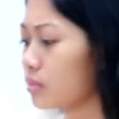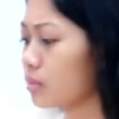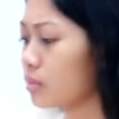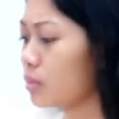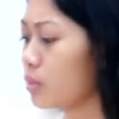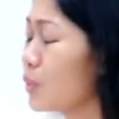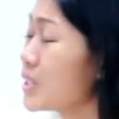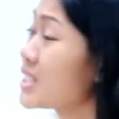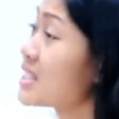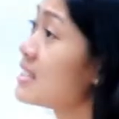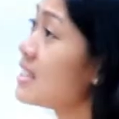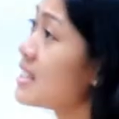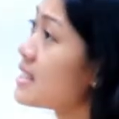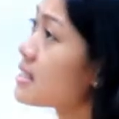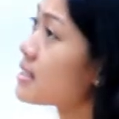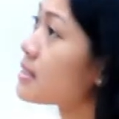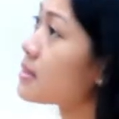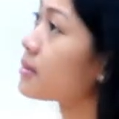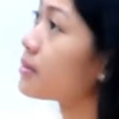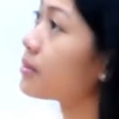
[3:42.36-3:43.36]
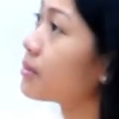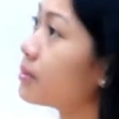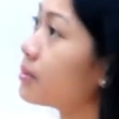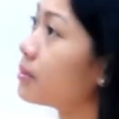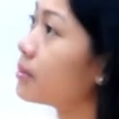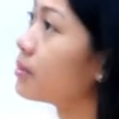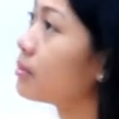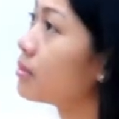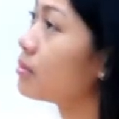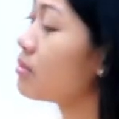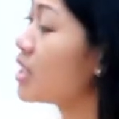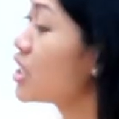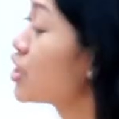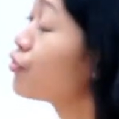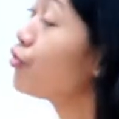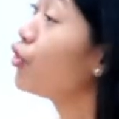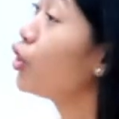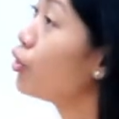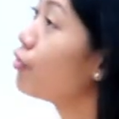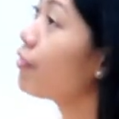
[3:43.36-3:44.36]
What's this? It's
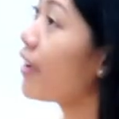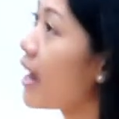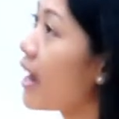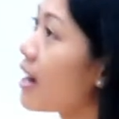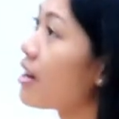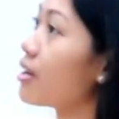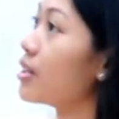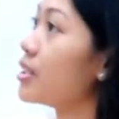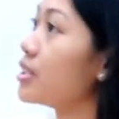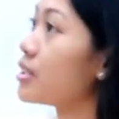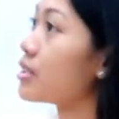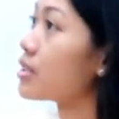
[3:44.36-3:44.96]
full of errors.